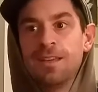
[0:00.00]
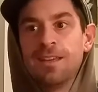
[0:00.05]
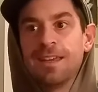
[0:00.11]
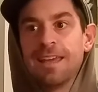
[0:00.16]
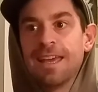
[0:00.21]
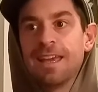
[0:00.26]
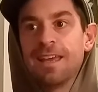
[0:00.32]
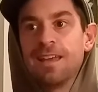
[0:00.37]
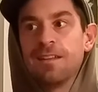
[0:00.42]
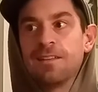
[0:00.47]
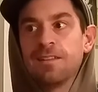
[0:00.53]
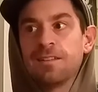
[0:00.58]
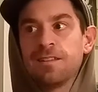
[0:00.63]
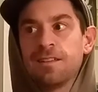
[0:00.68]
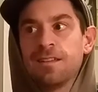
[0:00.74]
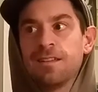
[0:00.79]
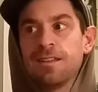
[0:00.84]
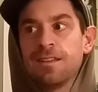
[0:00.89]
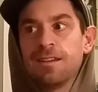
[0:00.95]
and
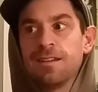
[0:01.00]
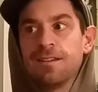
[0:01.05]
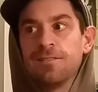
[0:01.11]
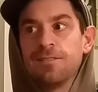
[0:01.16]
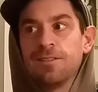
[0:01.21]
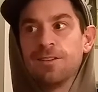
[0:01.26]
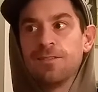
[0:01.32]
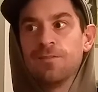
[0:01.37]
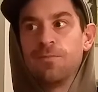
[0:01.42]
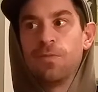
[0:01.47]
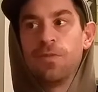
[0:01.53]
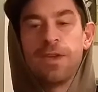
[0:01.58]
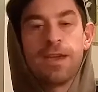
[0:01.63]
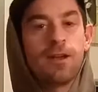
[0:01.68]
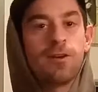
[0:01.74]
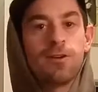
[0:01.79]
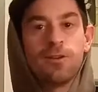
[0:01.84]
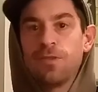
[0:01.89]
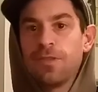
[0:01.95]

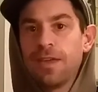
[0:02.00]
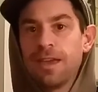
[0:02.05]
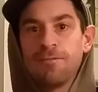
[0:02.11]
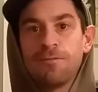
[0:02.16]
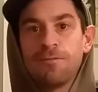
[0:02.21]
they've